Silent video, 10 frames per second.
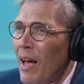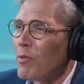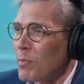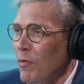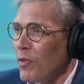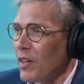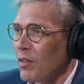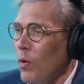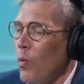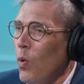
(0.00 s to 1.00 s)
that was my
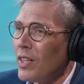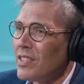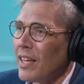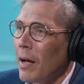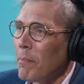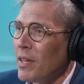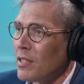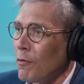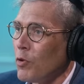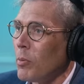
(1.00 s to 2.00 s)
fear. Once I got
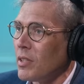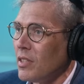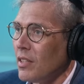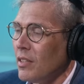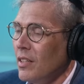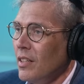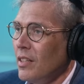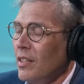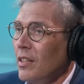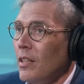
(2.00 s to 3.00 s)
past a few months in,
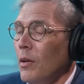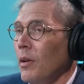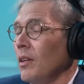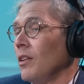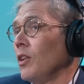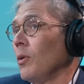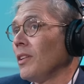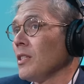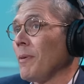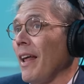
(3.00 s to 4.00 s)
then uh, no one
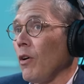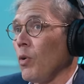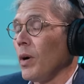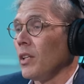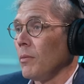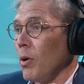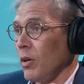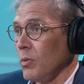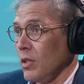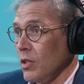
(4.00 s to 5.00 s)
anticipated how quickly the
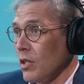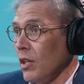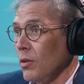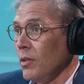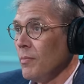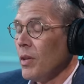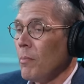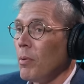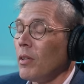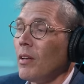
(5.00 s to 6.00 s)
market was going to slow.
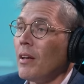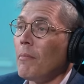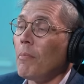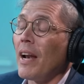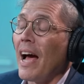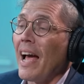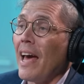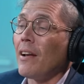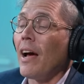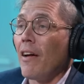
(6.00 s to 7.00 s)
But right, right. but I
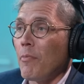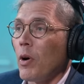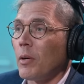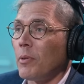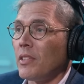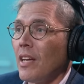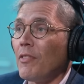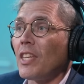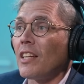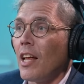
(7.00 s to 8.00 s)
had I have a marketplace, I have
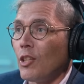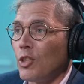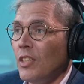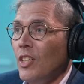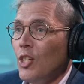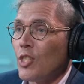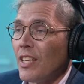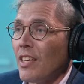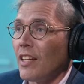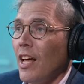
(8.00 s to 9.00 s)
a technology. So
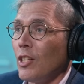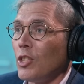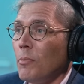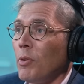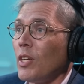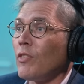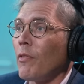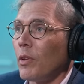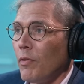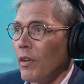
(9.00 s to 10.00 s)
that technology applies to
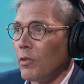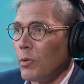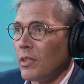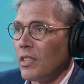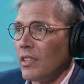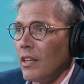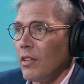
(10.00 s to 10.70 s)
everyone involved in real estate at that